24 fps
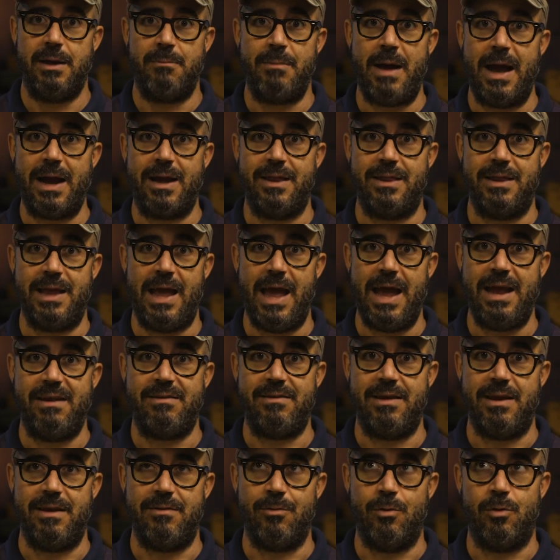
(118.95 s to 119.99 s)
back in the
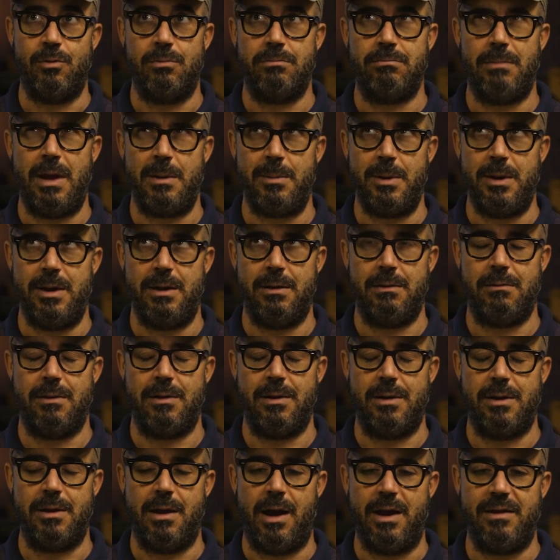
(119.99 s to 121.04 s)
80s or maybe
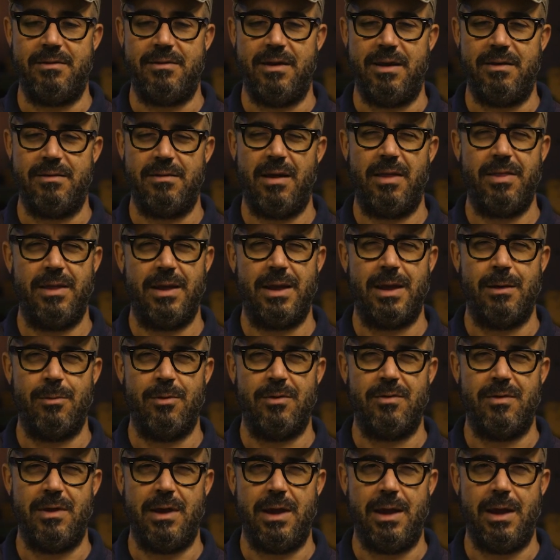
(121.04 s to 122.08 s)
90s. I think it
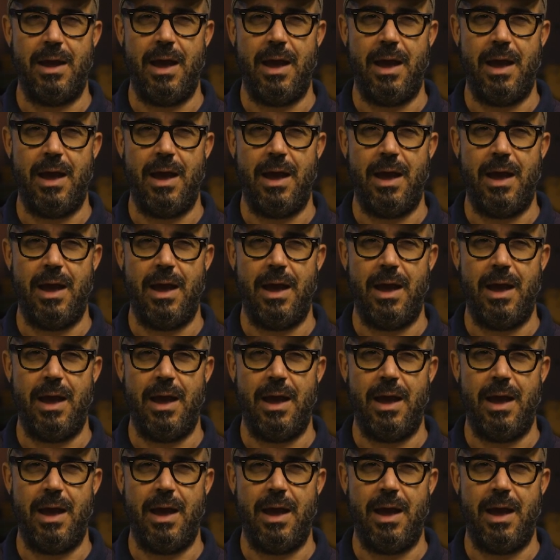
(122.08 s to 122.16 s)
was the